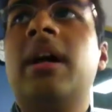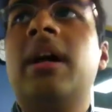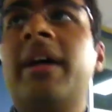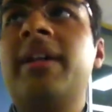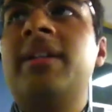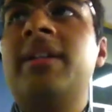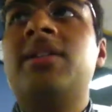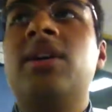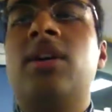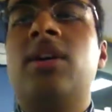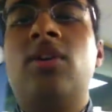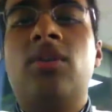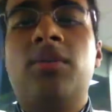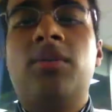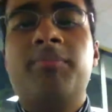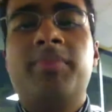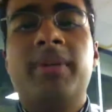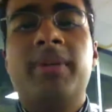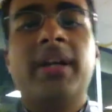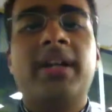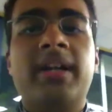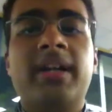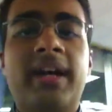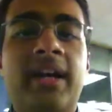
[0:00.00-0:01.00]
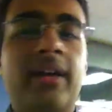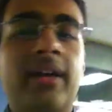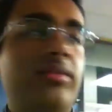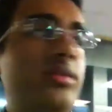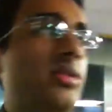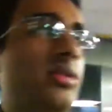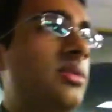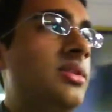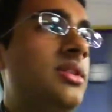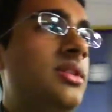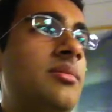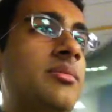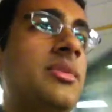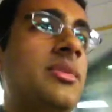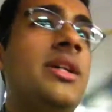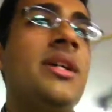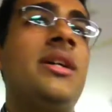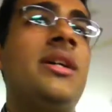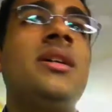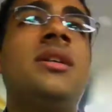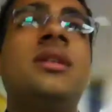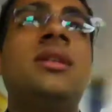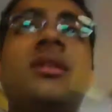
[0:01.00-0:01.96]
I don't, but I have to someday.